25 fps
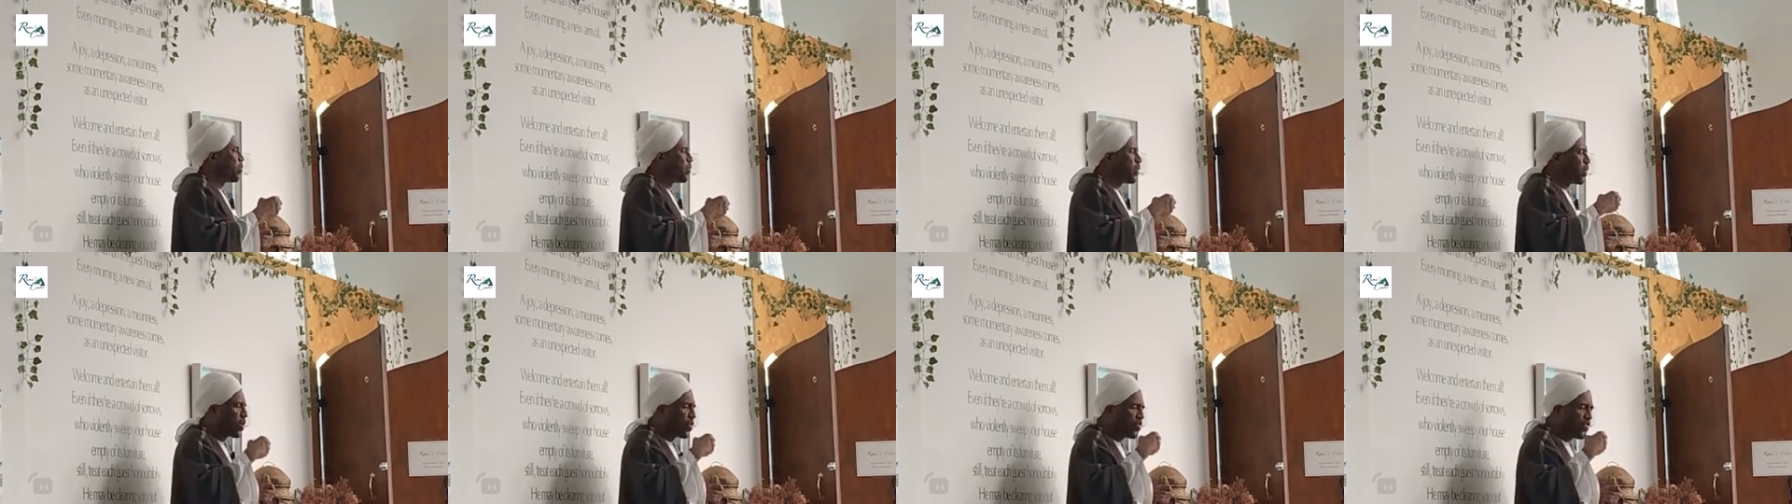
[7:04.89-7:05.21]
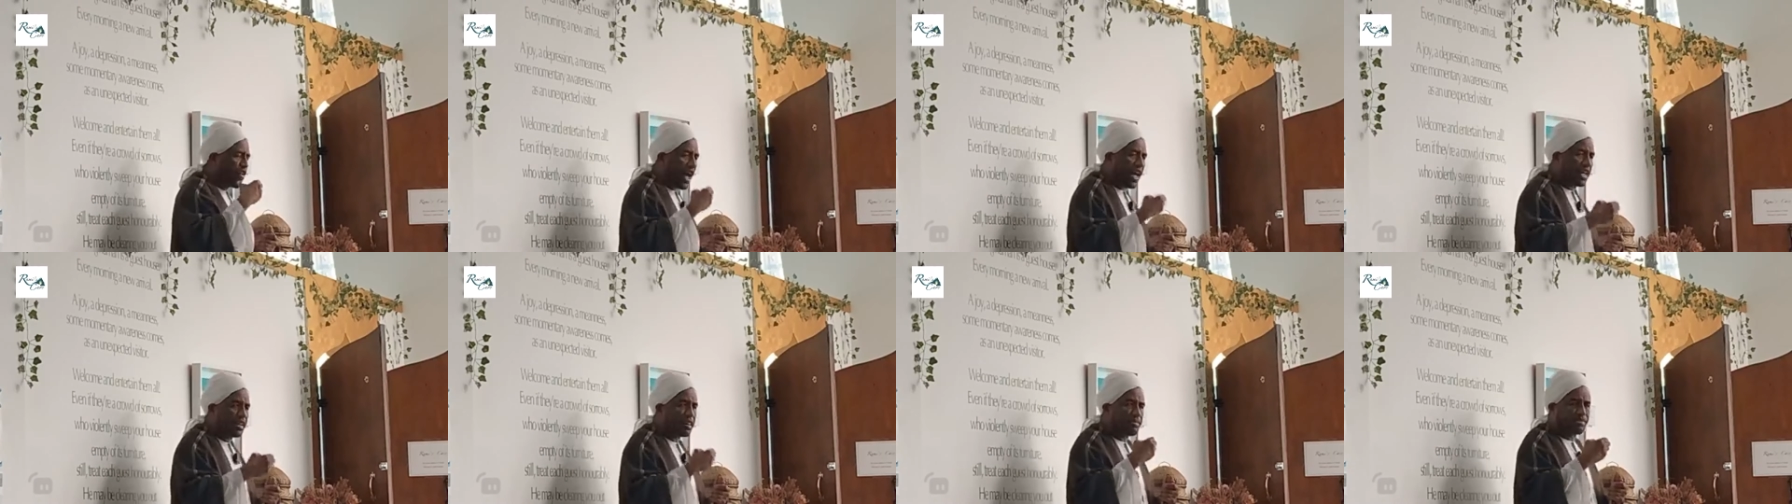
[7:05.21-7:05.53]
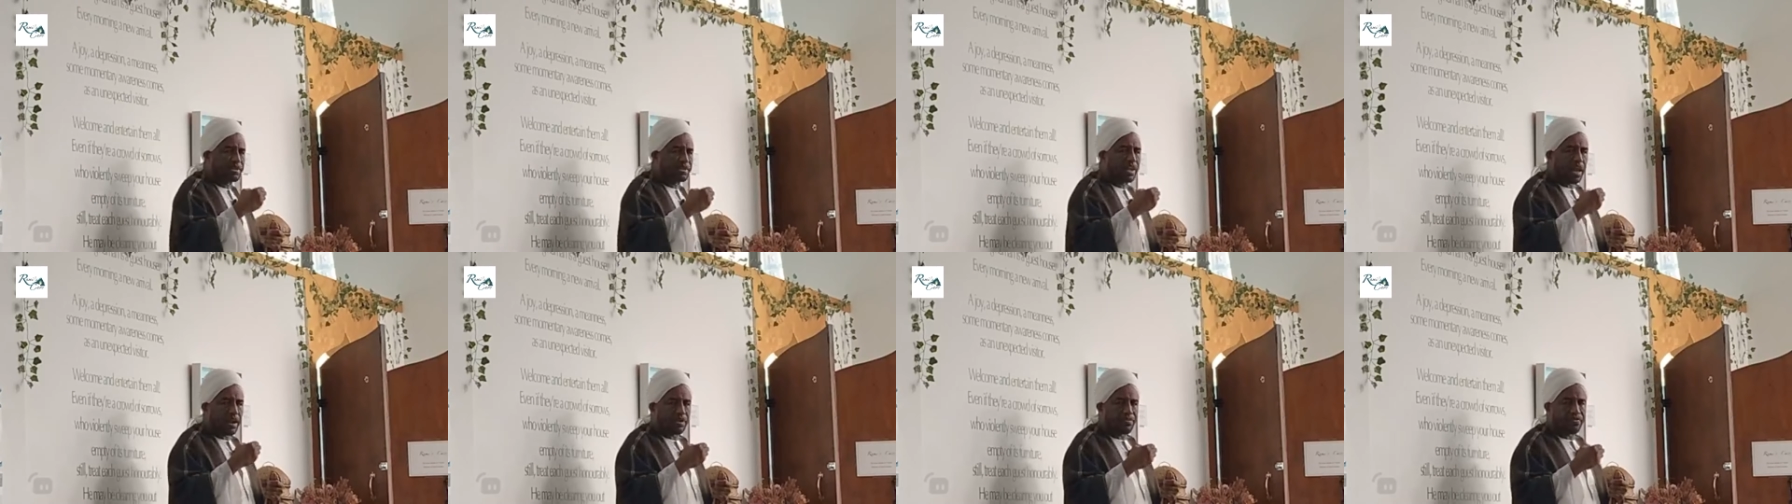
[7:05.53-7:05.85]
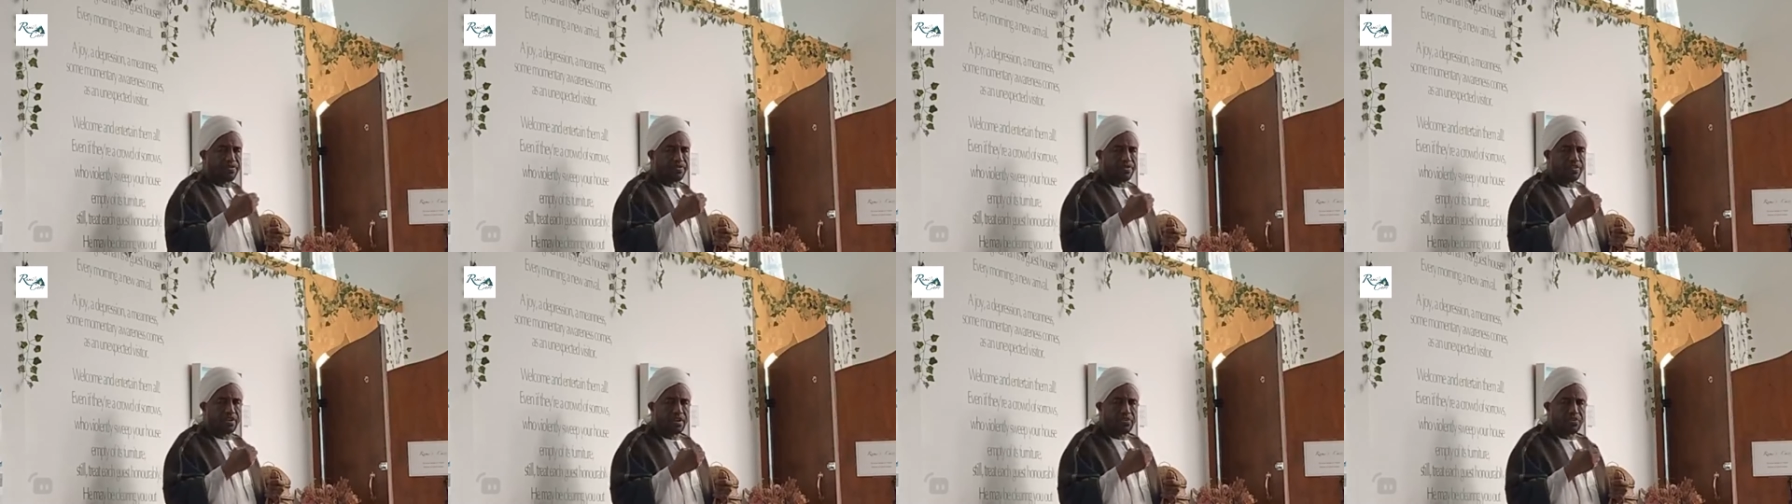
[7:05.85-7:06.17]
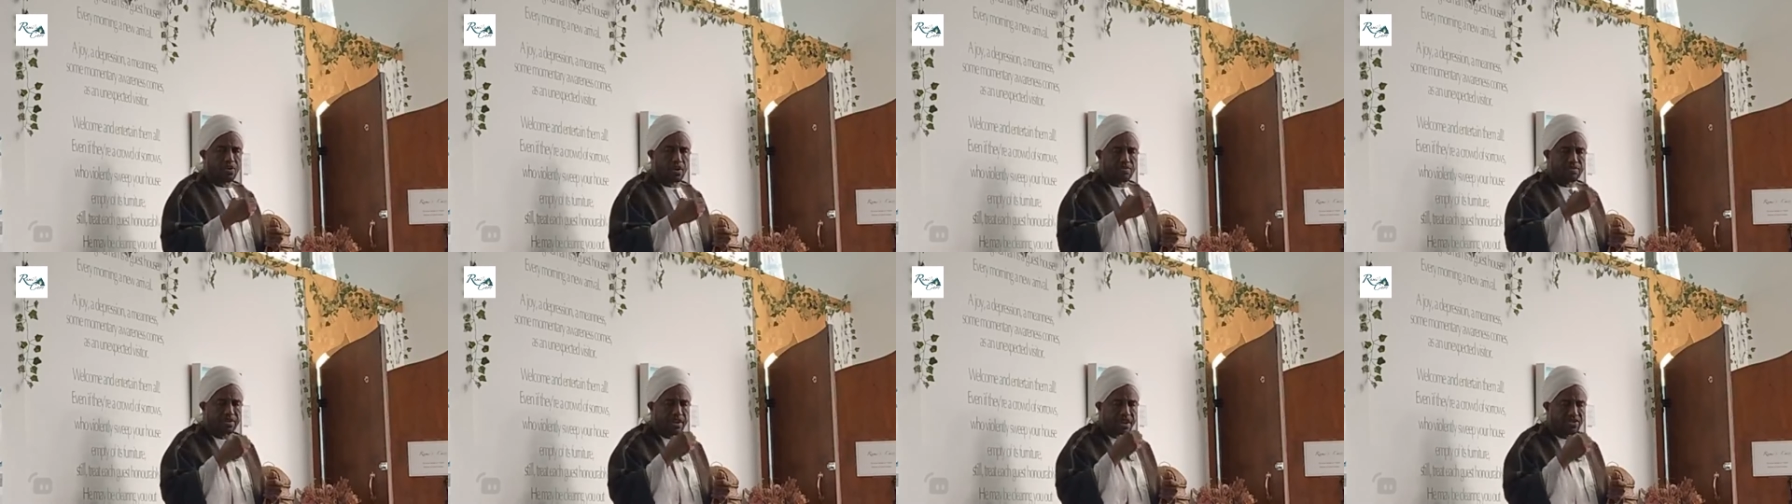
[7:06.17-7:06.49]
purify themselves
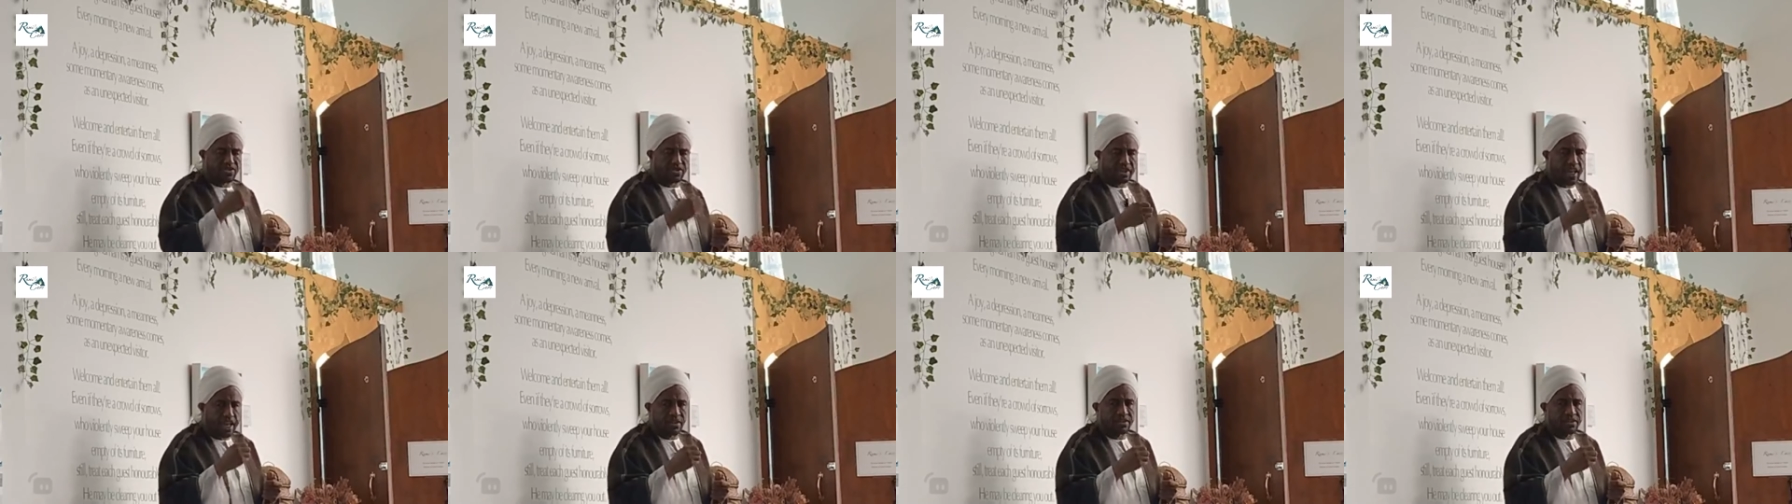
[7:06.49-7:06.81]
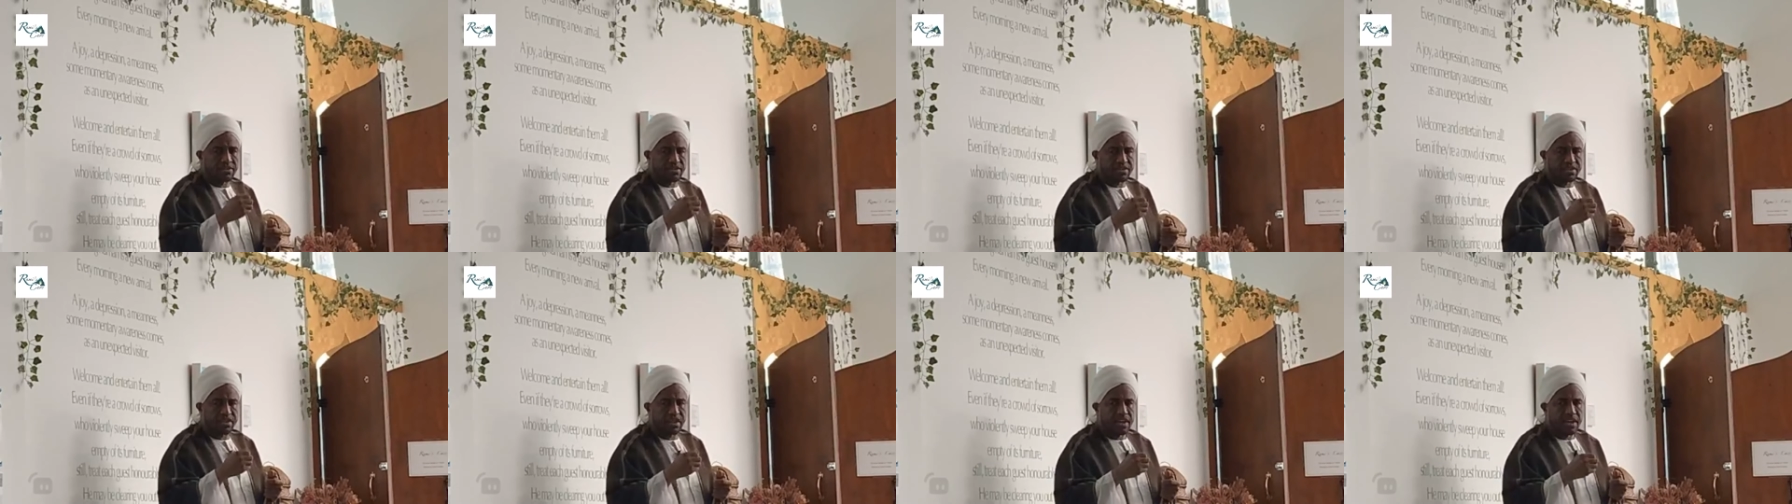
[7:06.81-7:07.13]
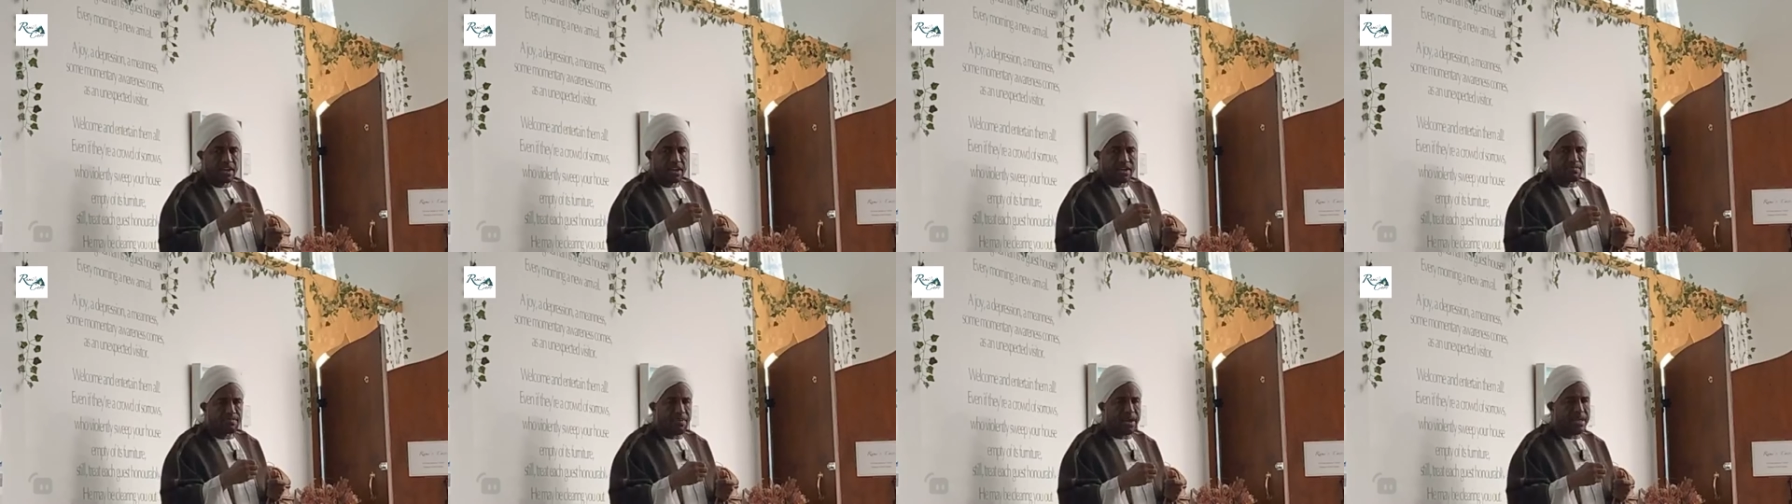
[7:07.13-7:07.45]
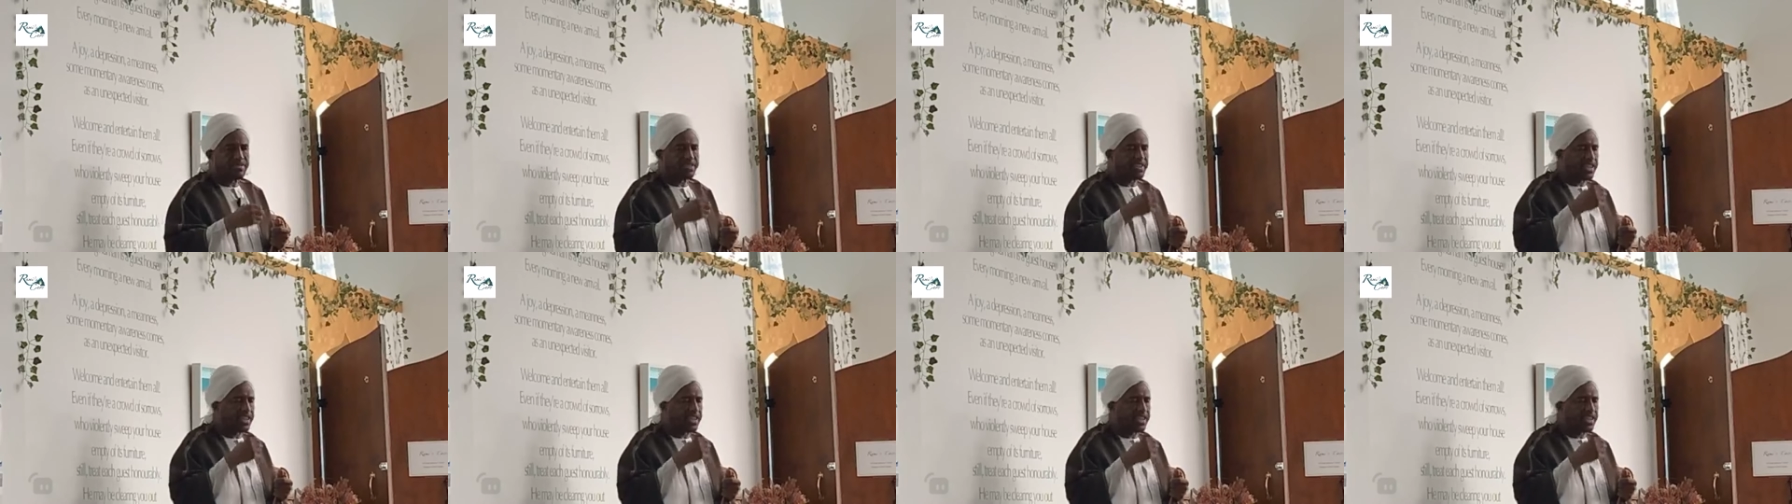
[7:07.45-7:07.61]
from their sins by